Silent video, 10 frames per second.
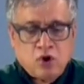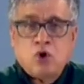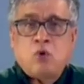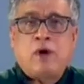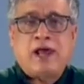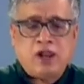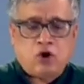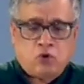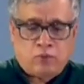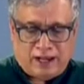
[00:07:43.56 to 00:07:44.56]
Well, oh
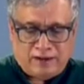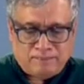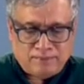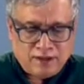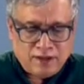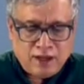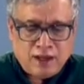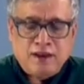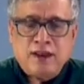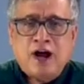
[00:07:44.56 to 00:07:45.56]
well,
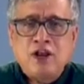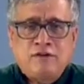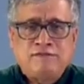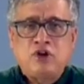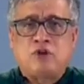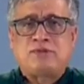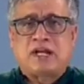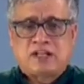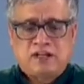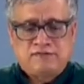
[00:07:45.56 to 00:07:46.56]
none of the
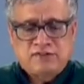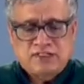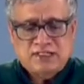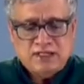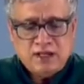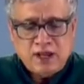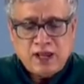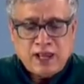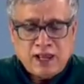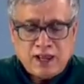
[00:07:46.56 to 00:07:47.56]
objectives
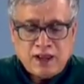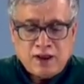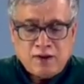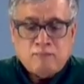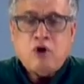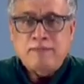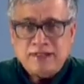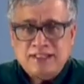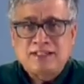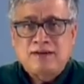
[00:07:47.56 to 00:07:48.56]

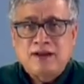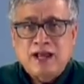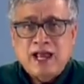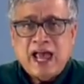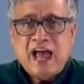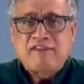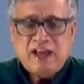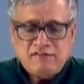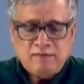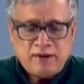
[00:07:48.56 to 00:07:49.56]
promised have
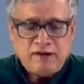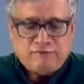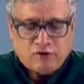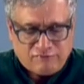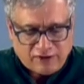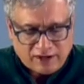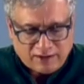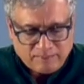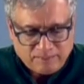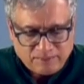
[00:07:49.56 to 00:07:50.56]
ever been fulfilled.
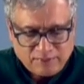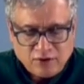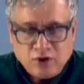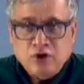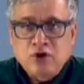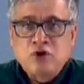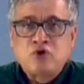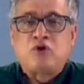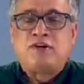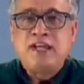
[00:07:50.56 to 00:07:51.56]
So
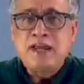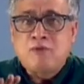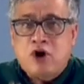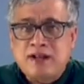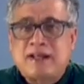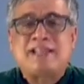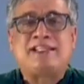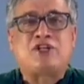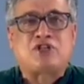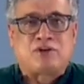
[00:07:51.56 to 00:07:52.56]

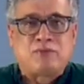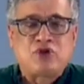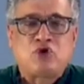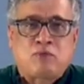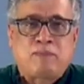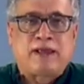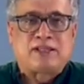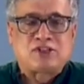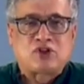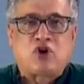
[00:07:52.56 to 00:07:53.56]
demonetization, which took
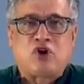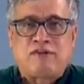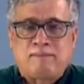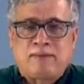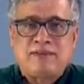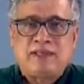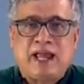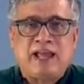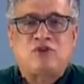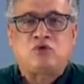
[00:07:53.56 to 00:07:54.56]
place on November the
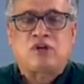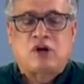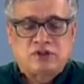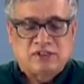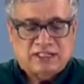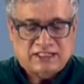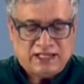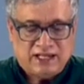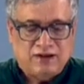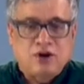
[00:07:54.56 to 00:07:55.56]
8th,
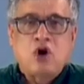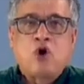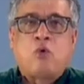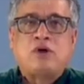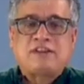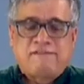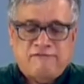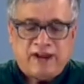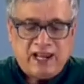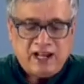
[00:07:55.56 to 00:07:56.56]
2016, was a
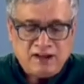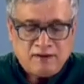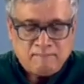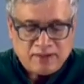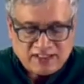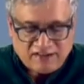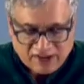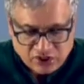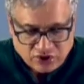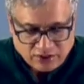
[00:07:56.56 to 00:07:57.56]
failed
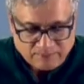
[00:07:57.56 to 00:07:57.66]
misadventure.